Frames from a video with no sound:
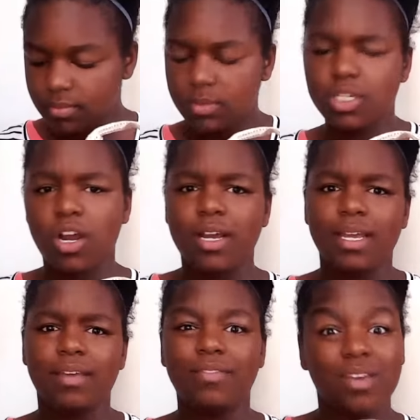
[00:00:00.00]
Sorry
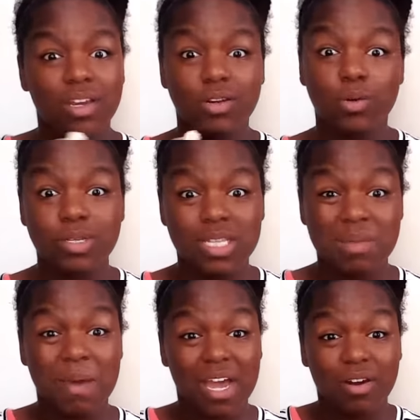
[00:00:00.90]
if you hear noise in the
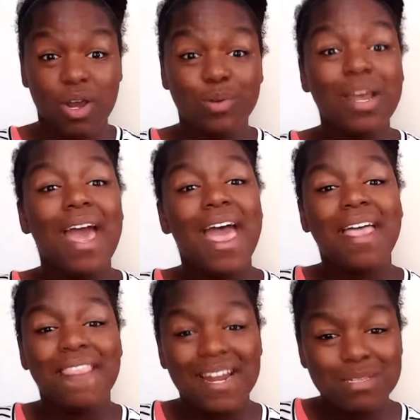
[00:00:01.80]
background.
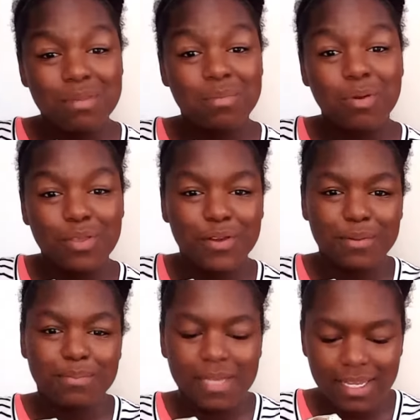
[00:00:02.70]
That is my brother
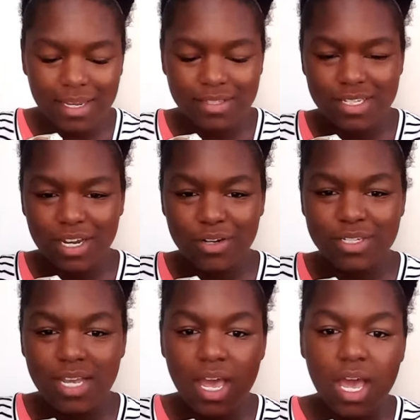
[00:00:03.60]
playing
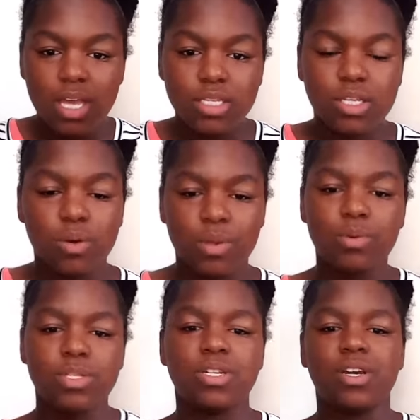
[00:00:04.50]
downstairs. So we
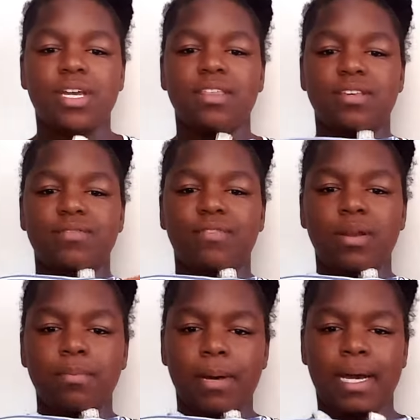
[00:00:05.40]
will start in this
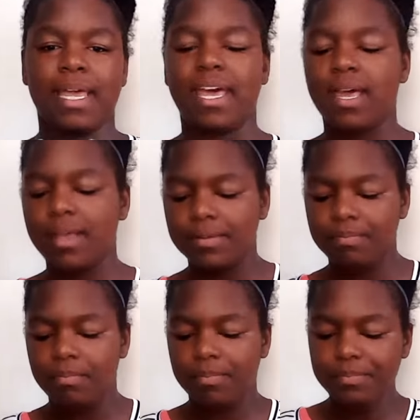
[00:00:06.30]
front pocket.
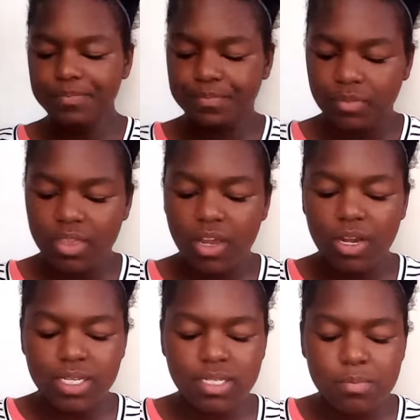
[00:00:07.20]
There
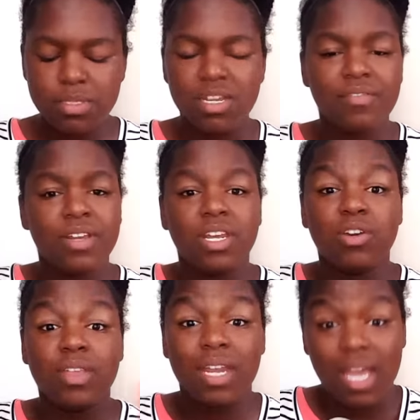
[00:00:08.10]
is some stuff in here
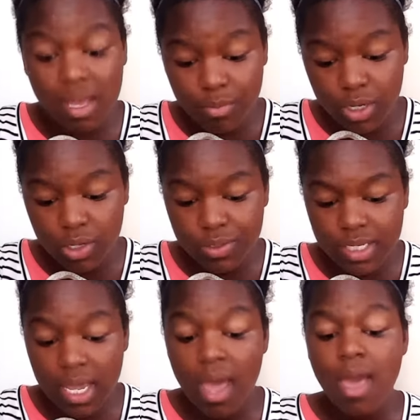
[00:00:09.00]
that I am reusing,